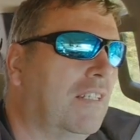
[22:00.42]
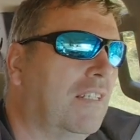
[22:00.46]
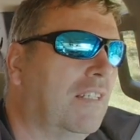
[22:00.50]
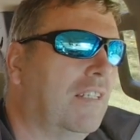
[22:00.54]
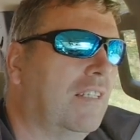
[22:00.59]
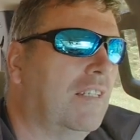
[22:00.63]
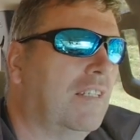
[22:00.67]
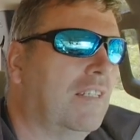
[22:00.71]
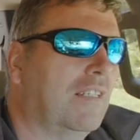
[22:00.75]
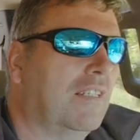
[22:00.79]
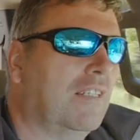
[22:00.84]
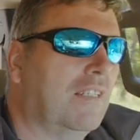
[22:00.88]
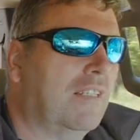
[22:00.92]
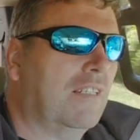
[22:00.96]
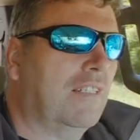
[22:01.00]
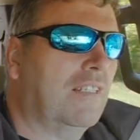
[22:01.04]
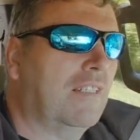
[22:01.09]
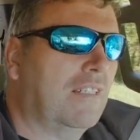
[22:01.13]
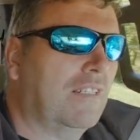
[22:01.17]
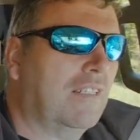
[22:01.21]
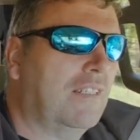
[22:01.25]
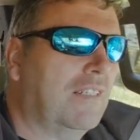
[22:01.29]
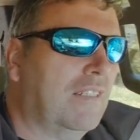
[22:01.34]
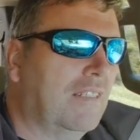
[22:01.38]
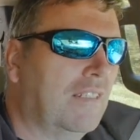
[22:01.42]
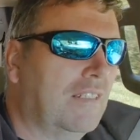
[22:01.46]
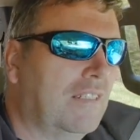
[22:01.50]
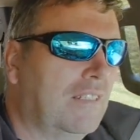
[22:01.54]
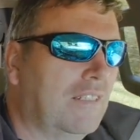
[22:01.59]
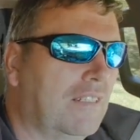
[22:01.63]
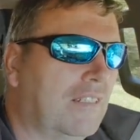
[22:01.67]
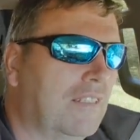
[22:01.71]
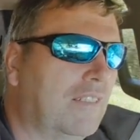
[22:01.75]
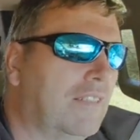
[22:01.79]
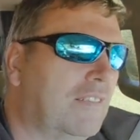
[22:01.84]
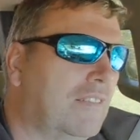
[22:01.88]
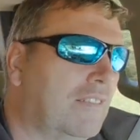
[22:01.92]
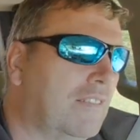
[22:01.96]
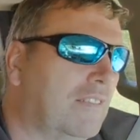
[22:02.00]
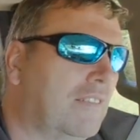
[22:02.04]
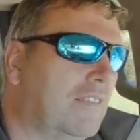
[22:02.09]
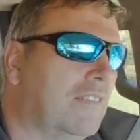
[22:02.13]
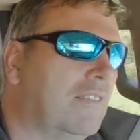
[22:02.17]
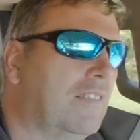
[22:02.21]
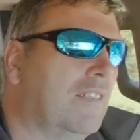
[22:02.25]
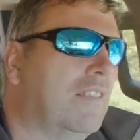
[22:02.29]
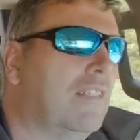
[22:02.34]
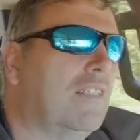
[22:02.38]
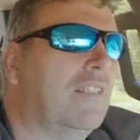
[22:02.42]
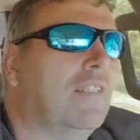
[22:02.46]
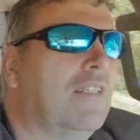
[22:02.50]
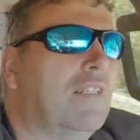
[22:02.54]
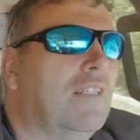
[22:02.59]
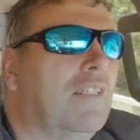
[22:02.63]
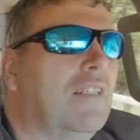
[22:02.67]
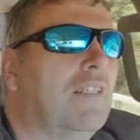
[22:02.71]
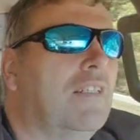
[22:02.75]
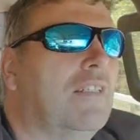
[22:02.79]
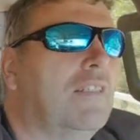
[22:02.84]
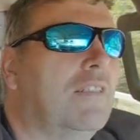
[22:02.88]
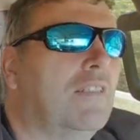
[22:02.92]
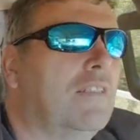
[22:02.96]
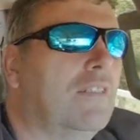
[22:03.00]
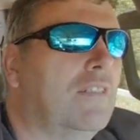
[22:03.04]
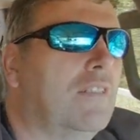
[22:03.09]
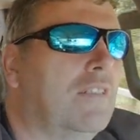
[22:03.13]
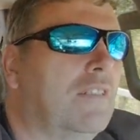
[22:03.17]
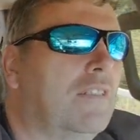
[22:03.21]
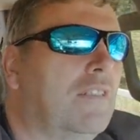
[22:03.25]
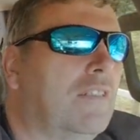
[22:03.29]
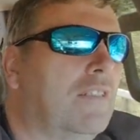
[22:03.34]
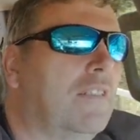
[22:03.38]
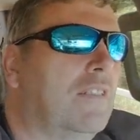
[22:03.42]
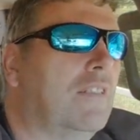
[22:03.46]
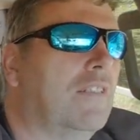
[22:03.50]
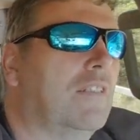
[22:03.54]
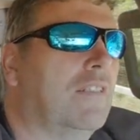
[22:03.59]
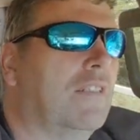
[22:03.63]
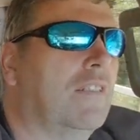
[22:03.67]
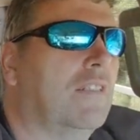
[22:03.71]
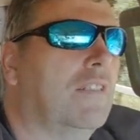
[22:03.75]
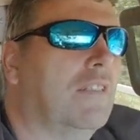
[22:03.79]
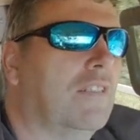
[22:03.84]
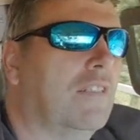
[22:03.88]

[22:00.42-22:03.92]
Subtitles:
(silent)